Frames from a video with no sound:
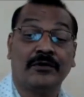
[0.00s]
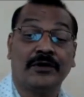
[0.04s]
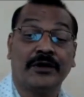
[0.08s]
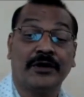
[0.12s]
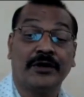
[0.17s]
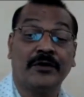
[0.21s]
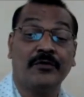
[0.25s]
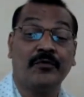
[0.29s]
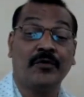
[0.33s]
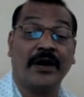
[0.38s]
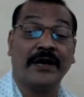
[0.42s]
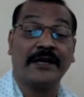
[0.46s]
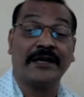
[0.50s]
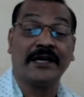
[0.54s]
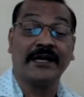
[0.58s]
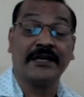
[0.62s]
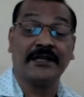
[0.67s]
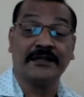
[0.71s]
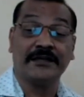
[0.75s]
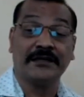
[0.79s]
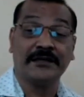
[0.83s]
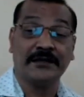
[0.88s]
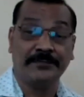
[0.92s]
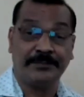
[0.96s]
what are
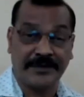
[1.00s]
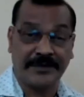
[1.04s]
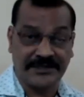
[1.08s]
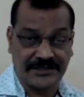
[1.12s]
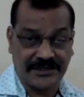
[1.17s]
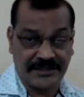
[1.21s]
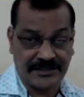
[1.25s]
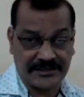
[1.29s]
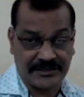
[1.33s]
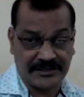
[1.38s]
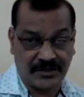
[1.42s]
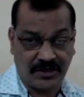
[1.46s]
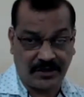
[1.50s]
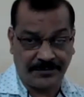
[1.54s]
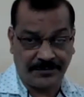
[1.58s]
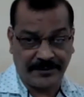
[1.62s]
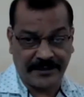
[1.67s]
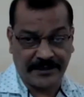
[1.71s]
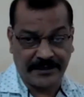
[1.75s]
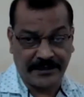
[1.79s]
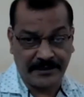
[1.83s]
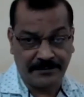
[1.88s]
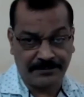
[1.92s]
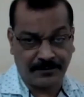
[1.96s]
the basics of
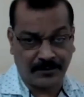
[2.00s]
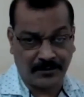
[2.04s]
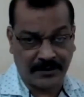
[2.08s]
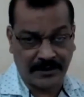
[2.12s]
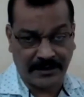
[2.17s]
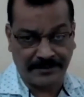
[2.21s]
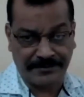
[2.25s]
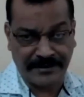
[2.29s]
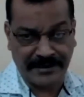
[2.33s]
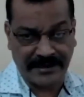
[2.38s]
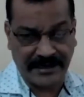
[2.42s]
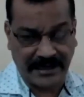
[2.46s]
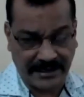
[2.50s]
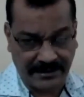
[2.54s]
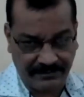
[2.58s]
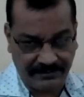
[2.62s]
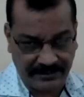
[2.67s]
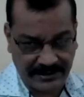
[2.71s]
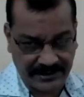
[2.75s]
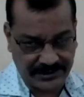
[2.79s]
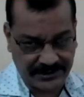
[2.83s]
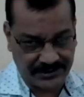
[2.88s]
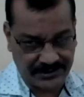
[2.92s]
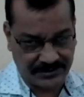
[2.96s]
any programming
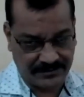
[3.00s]
language.